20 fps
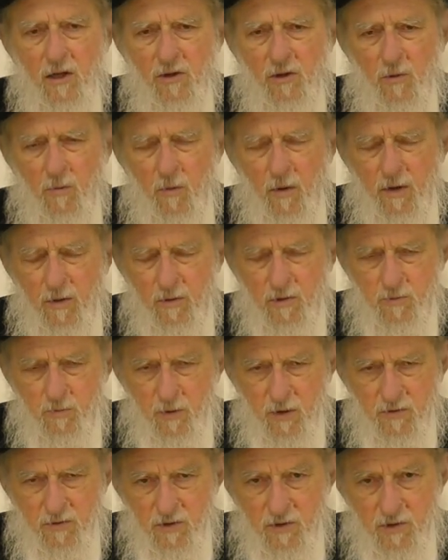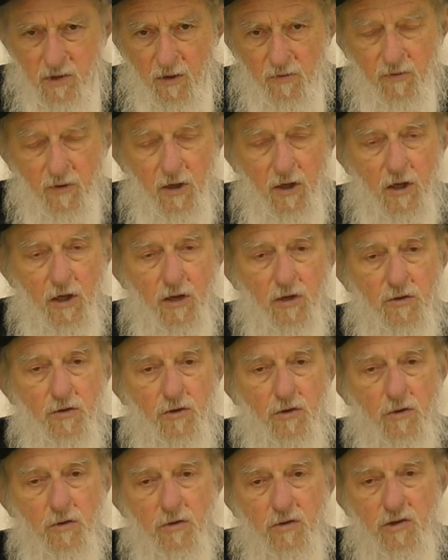the way you express yourself
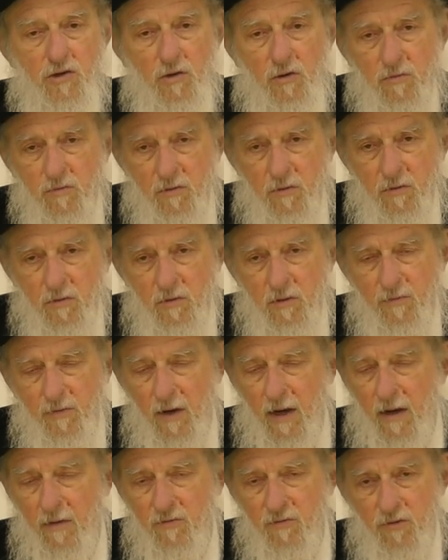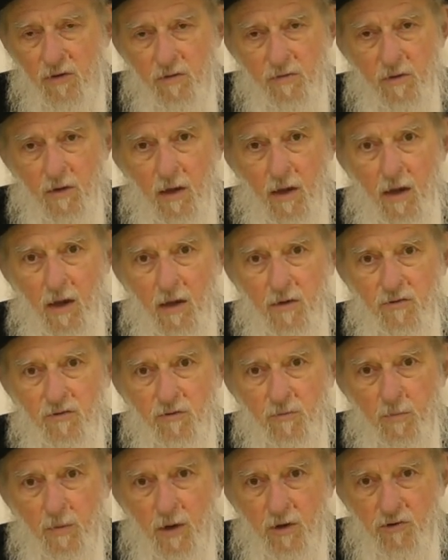to your children, if you have children,
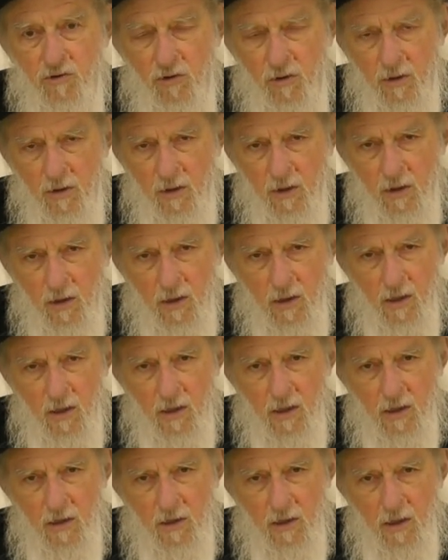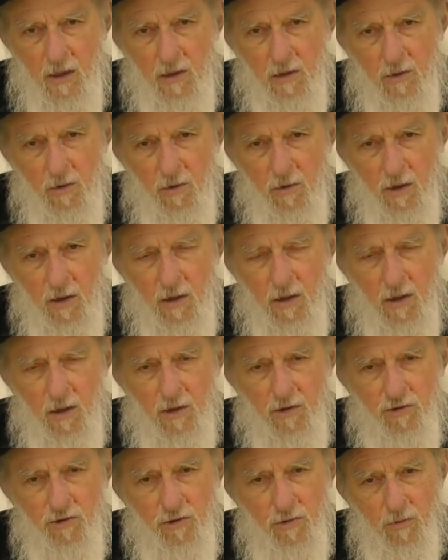especially, they're looking
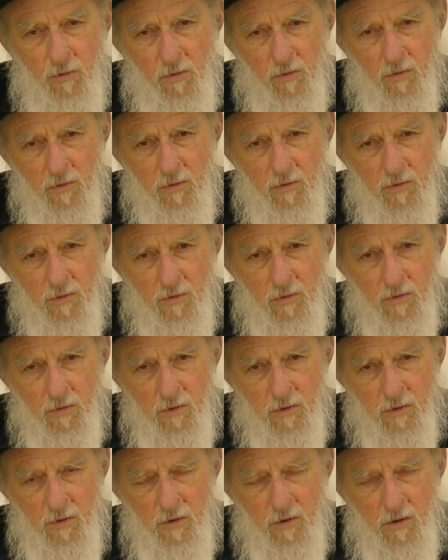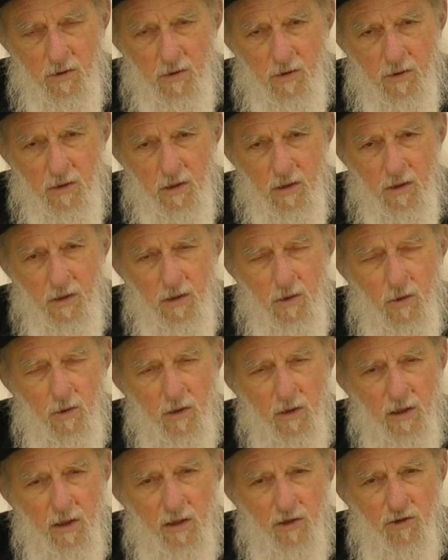at you. They're
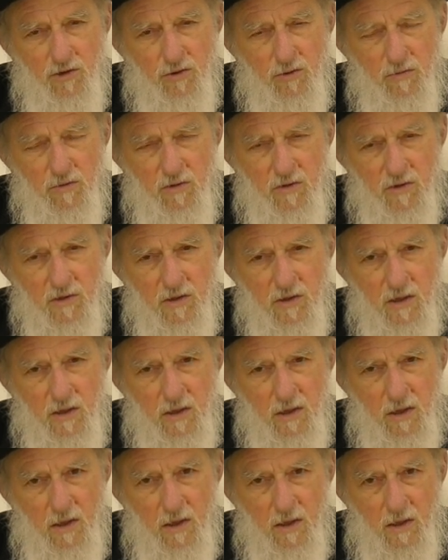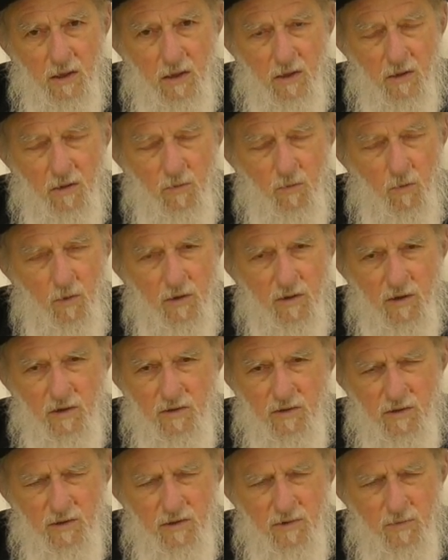looking at you to see, what
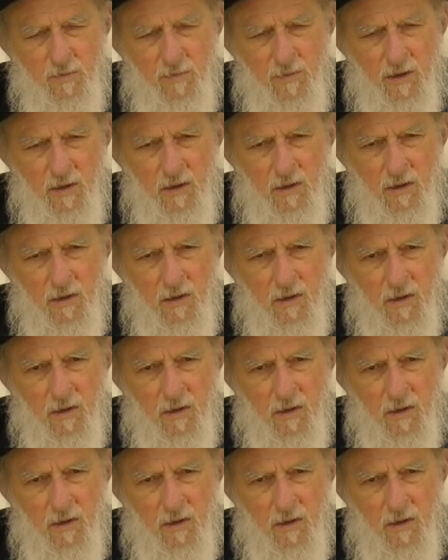does this mean?